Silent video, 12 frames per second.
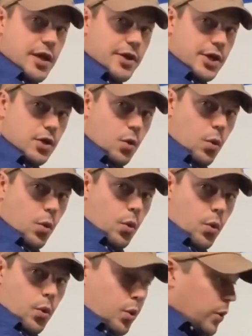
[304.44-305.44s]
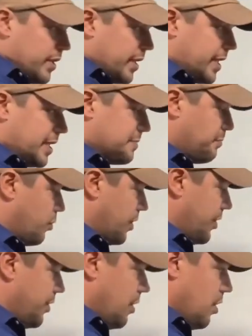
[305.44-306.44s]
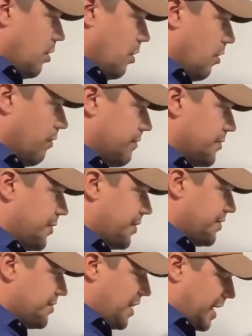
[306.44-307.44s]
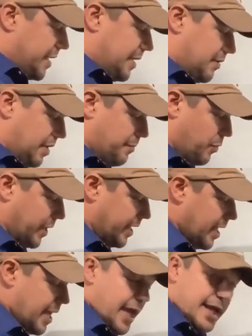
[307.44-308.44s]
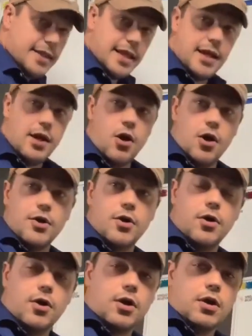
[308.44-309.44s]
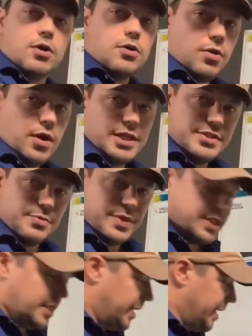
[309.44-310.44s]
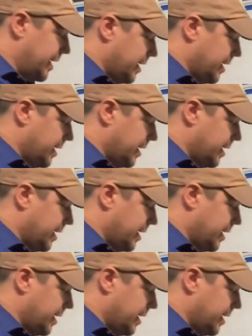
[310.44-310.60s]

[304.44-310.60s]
here, it gets pointed over to the secondary point. And then on our crosswind leg,